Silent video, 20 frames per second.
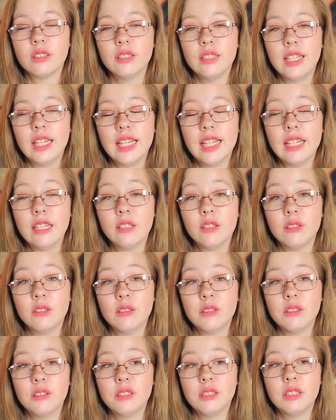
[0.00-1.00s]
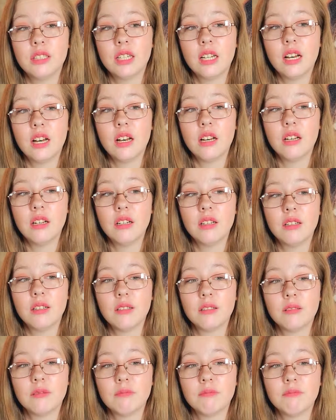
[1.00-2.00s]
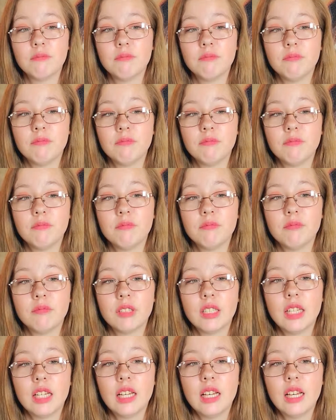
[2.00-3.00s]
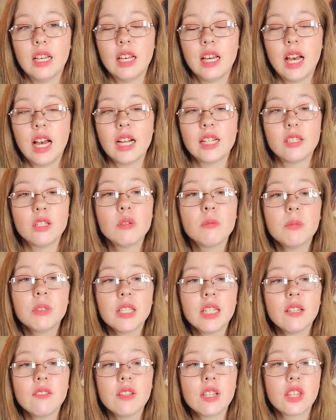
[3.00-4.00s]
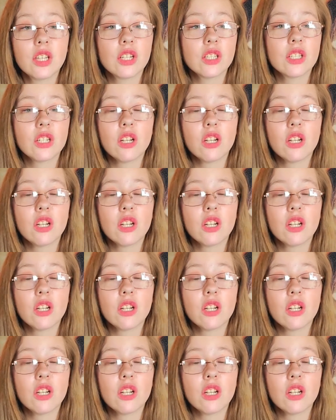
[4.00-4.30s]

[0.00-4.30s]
hell. I do believe that there's an